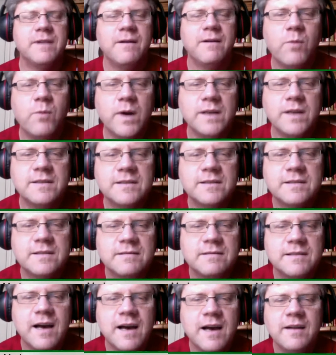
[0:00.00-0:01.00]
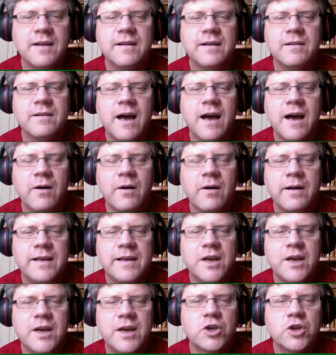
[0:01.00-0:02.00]
what it's done and how
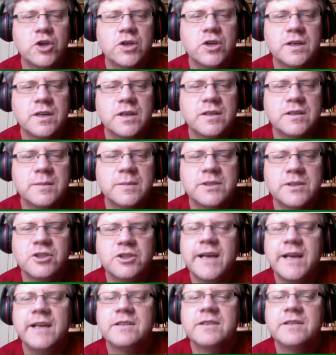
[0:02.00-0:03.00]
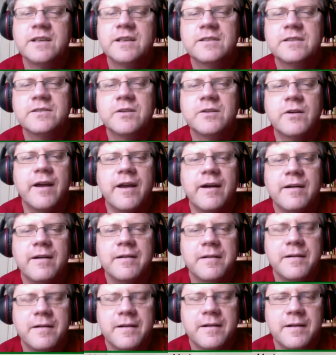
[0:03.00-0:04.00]
ecotourism has changed in Estonia,
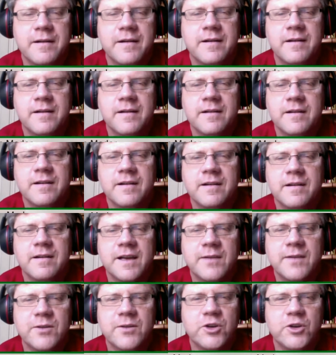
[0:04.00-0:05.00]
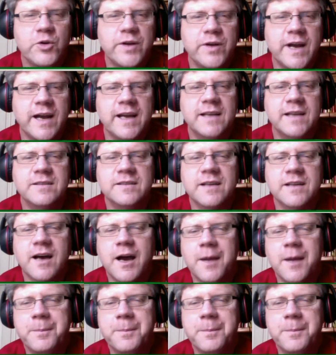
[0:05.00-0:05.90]
given 2 decades of time?